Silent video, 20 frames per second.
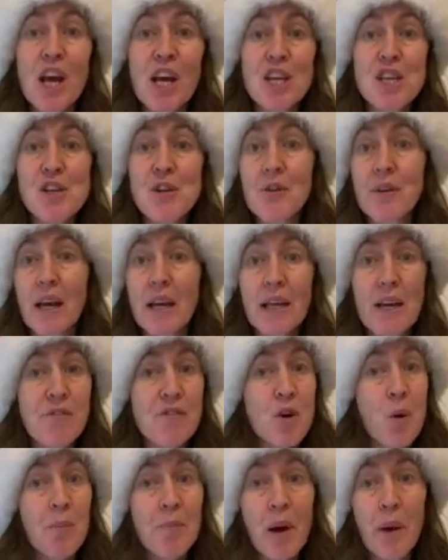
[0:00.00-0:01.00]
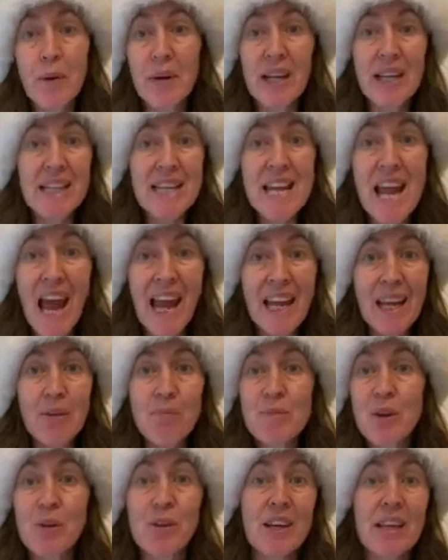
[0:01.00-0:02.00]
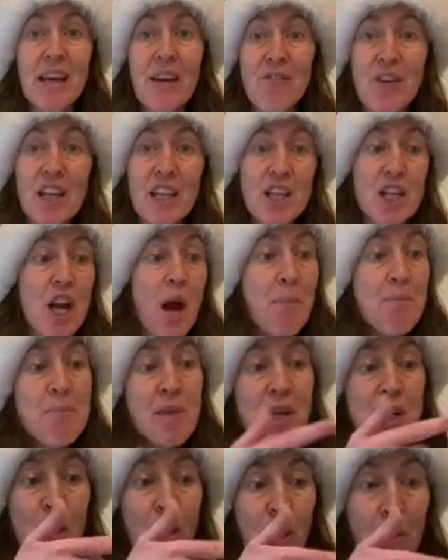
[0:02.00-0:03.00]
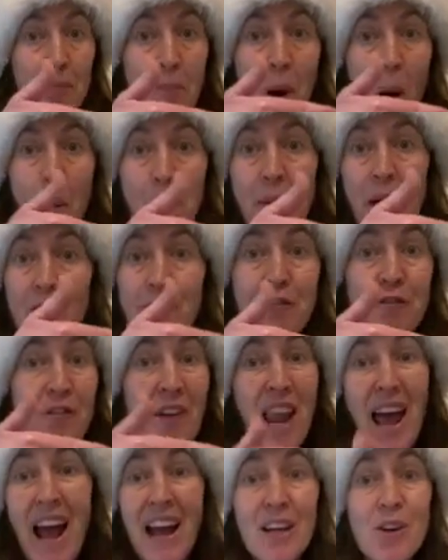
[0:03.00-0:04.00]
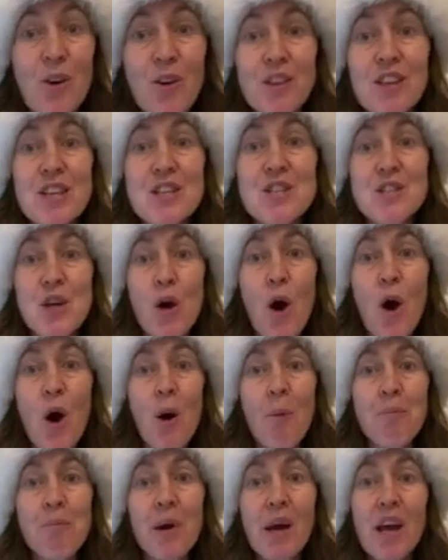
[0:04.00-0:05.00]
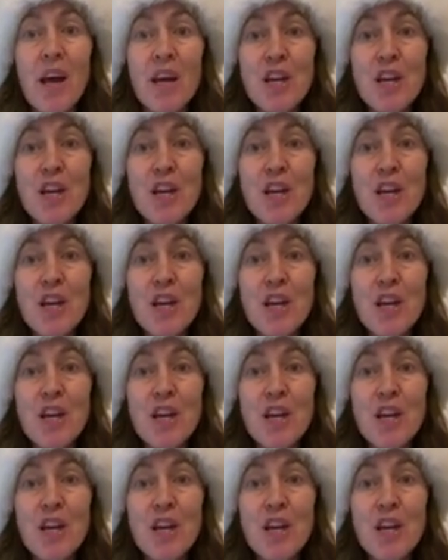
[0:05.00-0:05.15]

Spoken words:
You can give your boat a name, you can give it a number, you can pop a flag on the top.